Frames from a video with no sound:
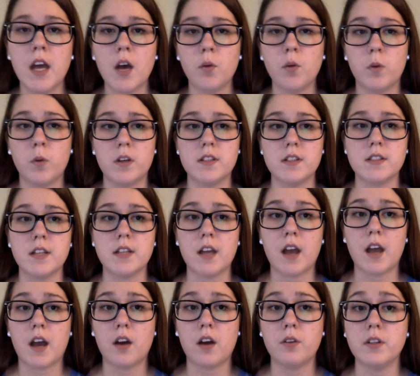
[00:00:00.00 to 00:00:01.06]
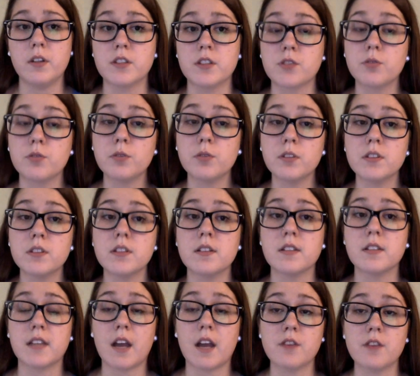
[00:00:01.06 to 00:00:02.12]
was how in schools,
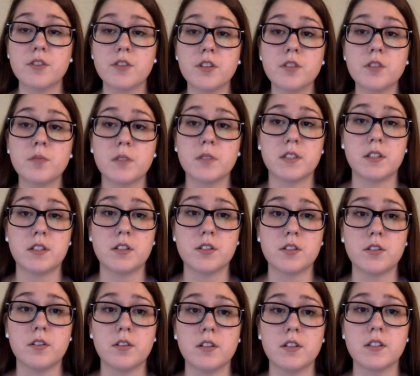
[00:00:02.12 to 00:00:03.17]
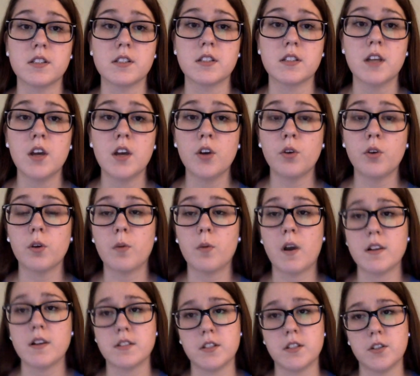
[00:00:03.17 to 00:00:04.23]
the counselors will steer students who are
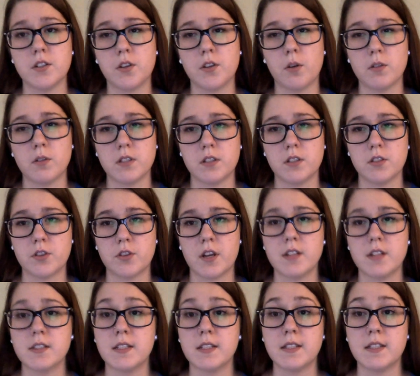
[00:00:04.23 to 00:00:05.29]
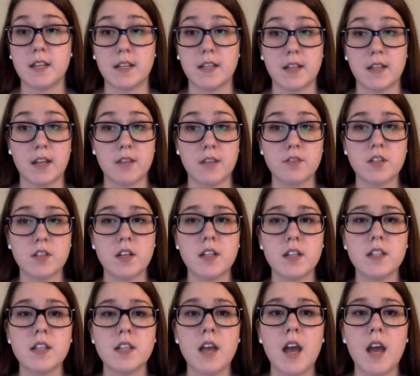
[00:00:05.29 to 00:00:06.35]
wanting to go into the trades to take native
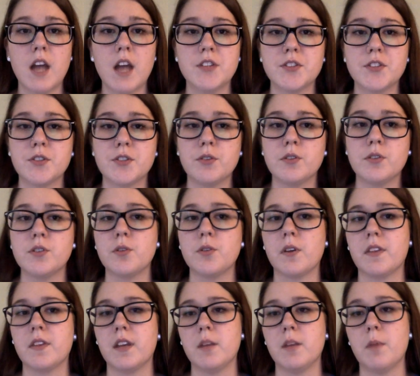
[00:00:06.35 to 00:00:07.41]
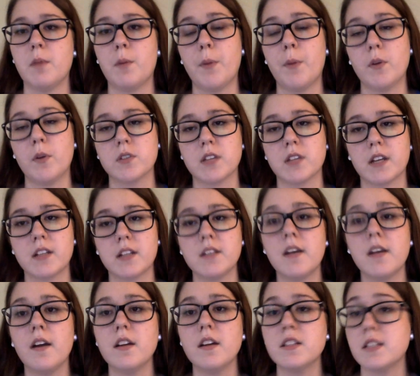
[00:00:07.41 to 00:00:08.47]
studies and students who are thinking about
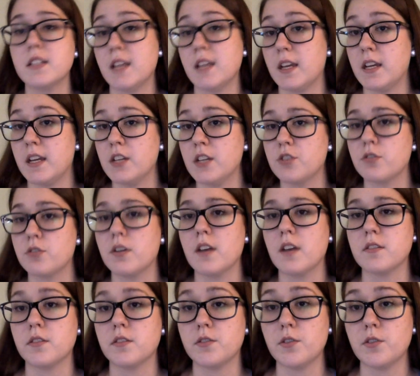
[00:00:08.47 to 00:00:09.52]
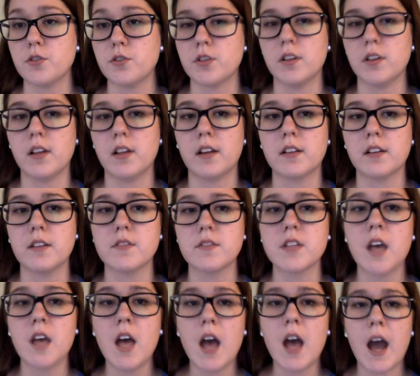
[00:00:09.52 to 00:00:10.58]
post-secondary to take history as their social electives.
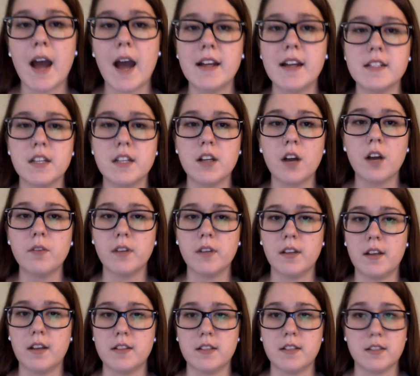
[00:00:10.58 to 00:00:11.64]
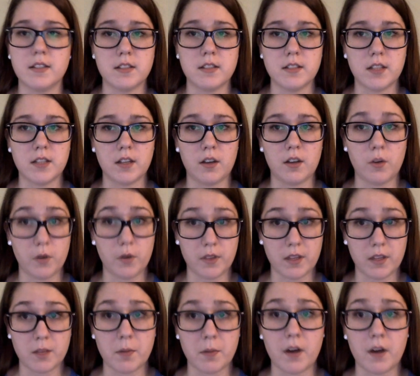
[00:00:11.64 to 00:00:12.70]
I did not realize this or
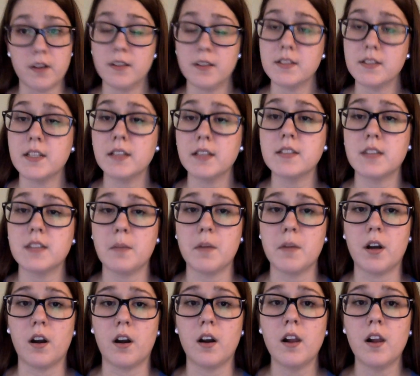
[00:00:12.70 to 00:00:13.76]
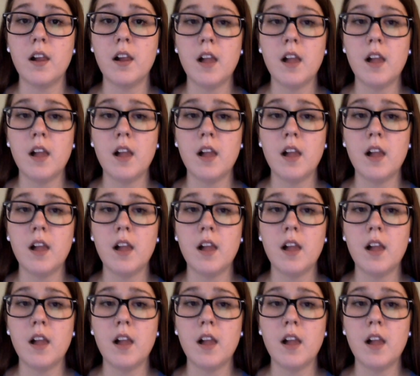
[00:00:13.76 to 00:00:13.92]
think about it until seminar,